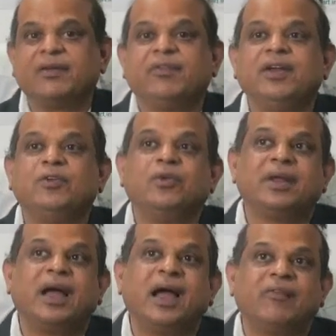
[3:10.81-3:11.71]
we don't
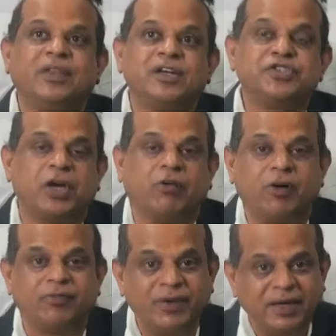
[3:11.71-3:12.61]
have that shower
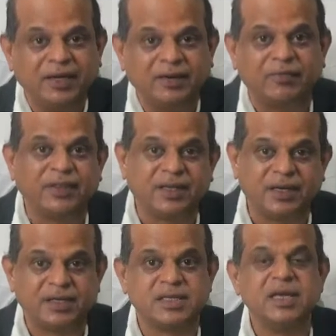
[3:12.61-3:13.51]
filter with us.